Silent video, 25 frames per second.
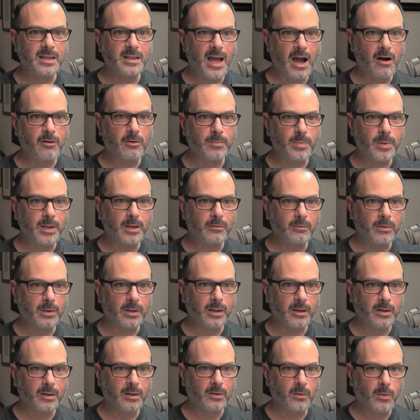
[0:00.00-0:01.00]
that would be a
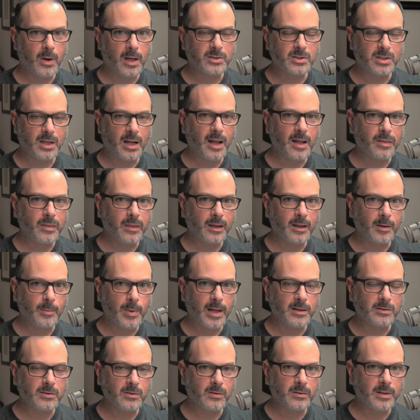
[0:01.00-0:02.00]
really good question. I think
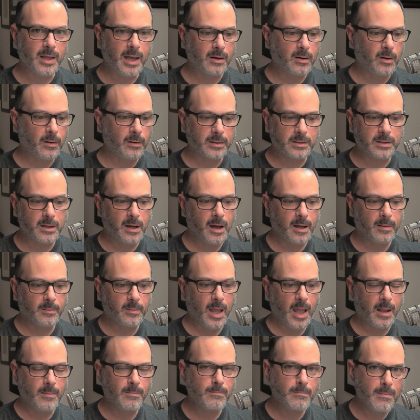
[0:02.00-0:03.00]
about doing that all the time
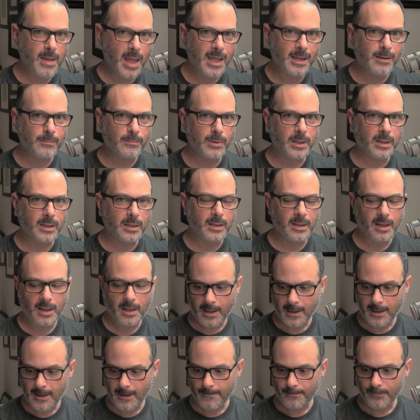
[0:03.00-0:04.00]
and maybe
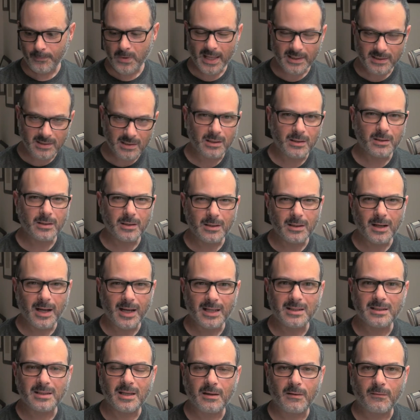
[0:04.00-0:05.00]
that's a good
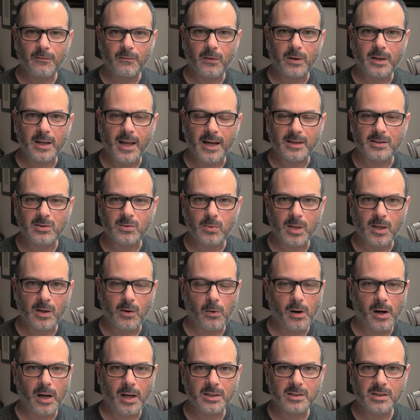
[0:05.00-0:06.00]
idea for next week
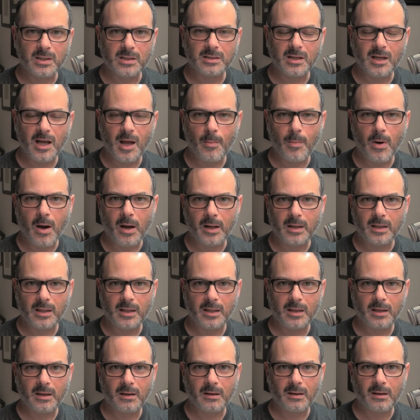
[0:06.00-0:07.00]
where I just come on
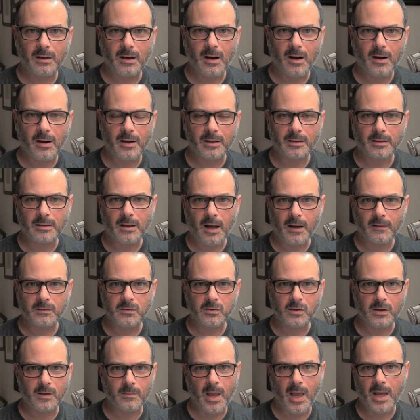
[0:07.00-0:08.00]
here on a live
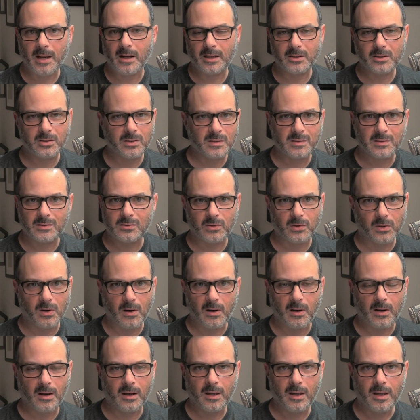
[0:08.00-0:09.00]
stream and I just
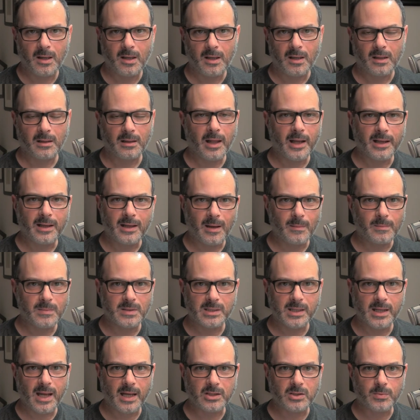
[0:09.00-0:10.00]
draw like I'm
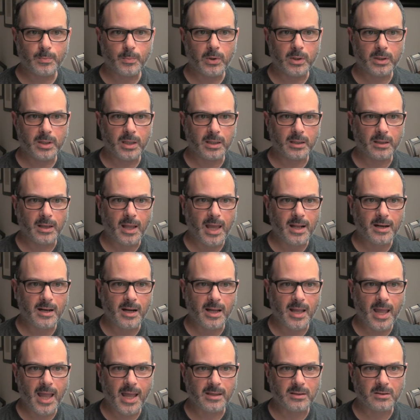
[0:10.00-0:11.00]
sketchbooking and I
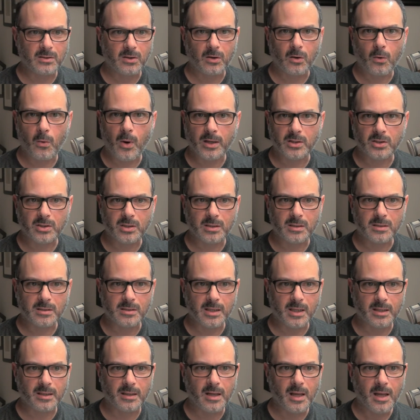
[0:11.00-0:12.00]
answer questions
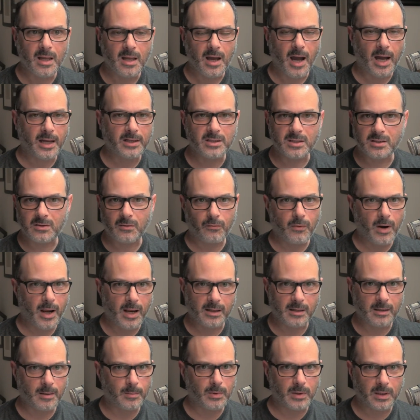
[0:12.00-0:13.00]
and I just
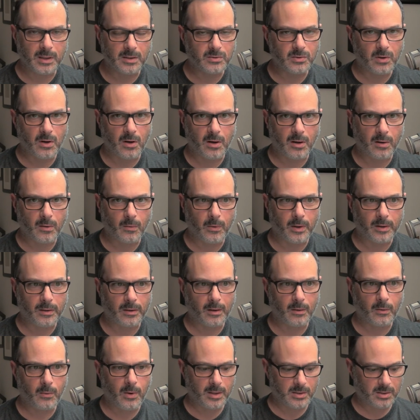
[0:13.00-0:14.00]
randomly draw what
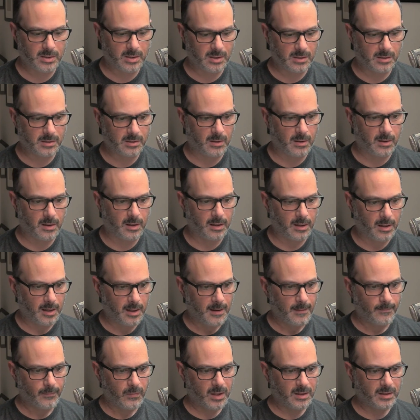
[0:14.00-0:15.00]
the questions are.
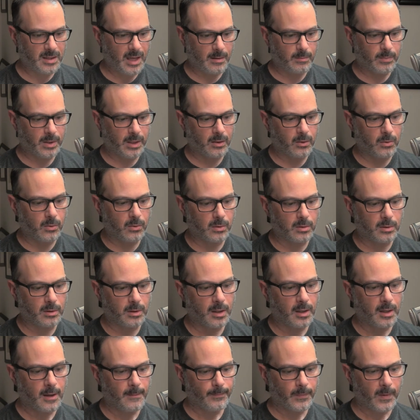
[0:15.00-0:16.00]
I think that'd be cool.
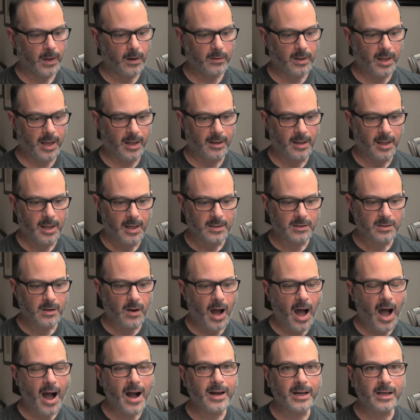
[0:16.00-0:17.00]
Okay, so
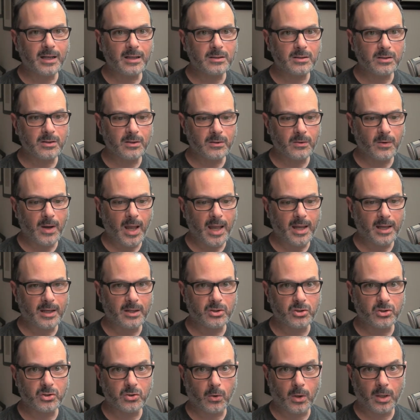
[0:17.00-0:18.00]
I'm gonna do a
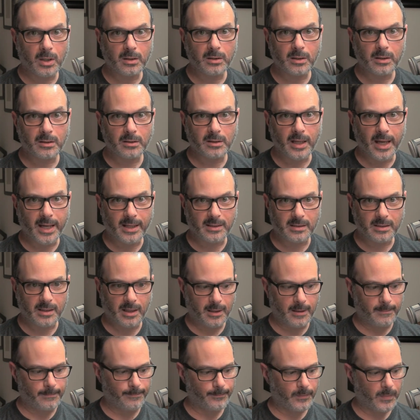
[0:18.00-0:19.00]
short little
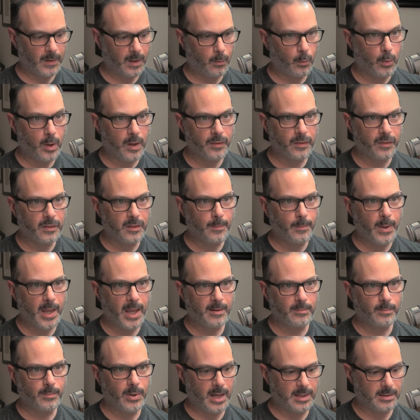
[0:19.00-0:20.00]
landscape with the
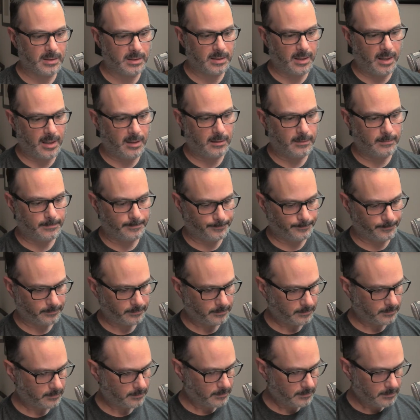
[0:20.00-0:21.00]
pan pastel.
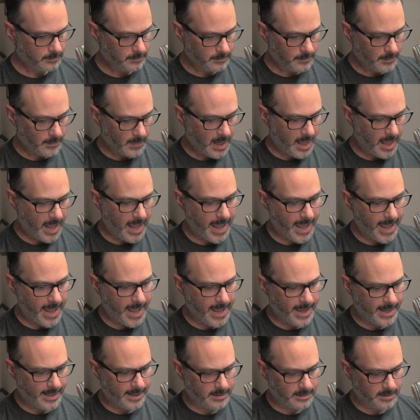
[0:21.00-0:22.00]

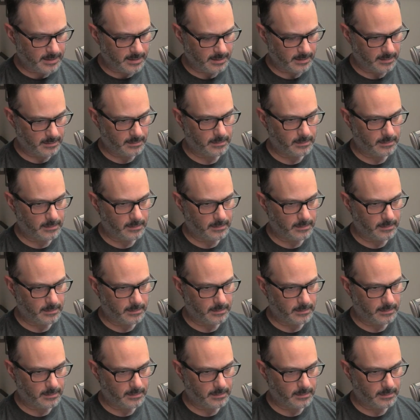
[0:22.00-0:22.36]
And